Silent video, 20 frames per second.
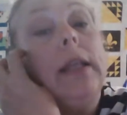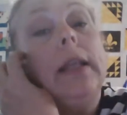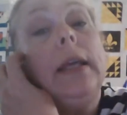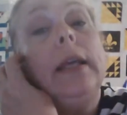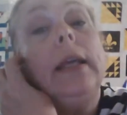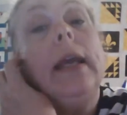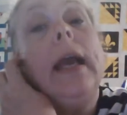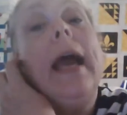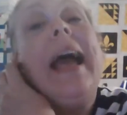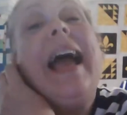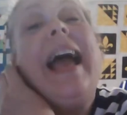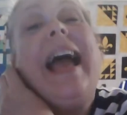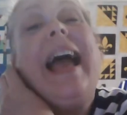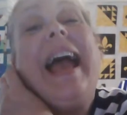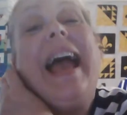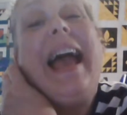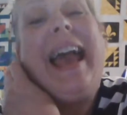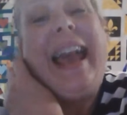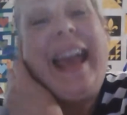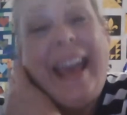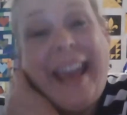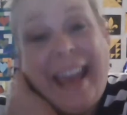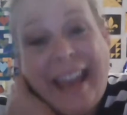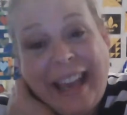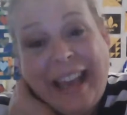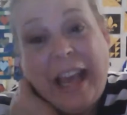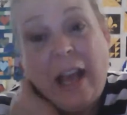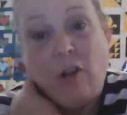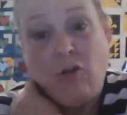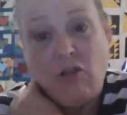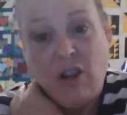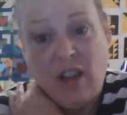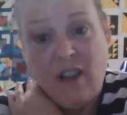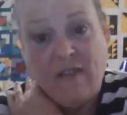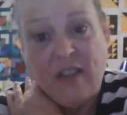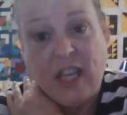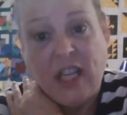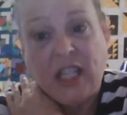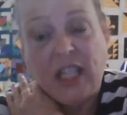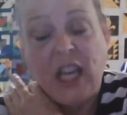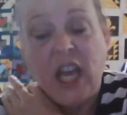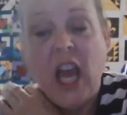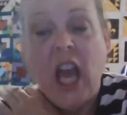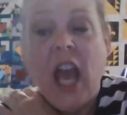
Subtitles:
the heck out of it.